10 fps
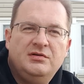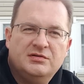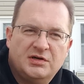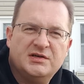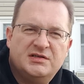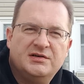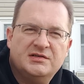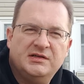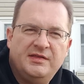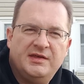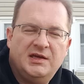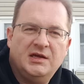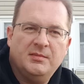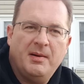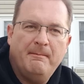start seriously
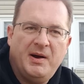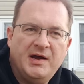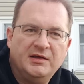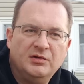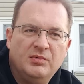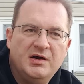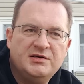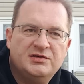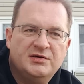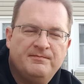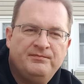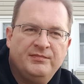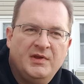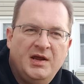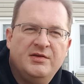thinking about buying the watch,
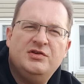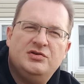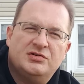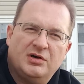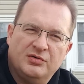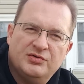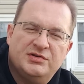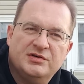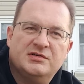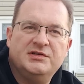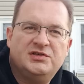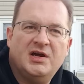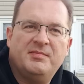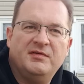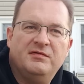and then you start seriously
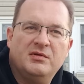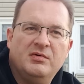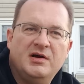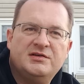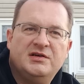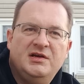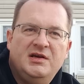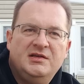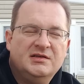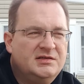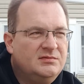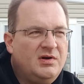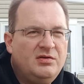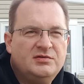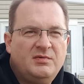shopping for the watch. This is
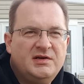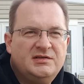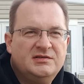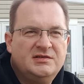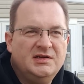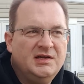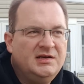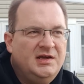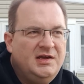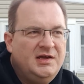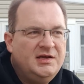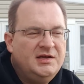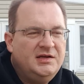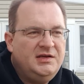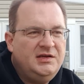one of those watches that
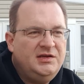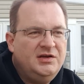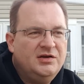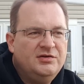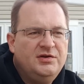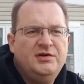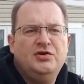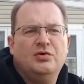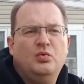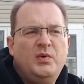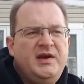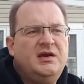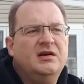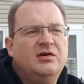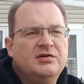you're a
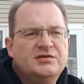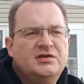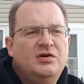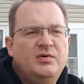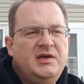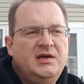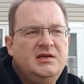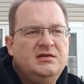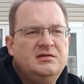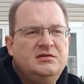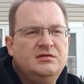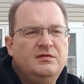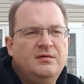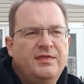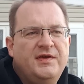week or so
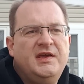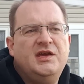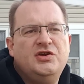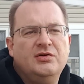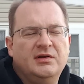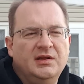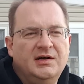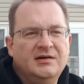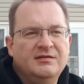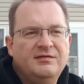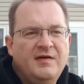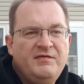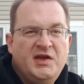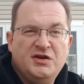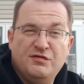into thinking you're in love,
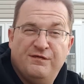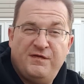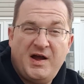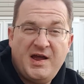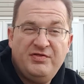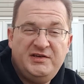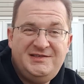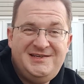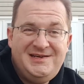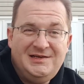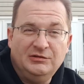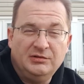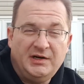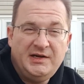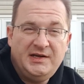and you find the deal,
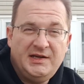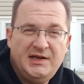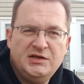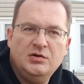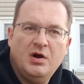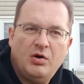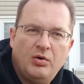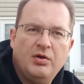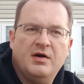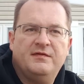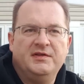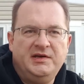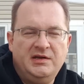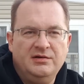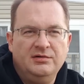right, and you hold off on the
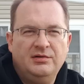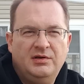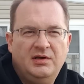deal,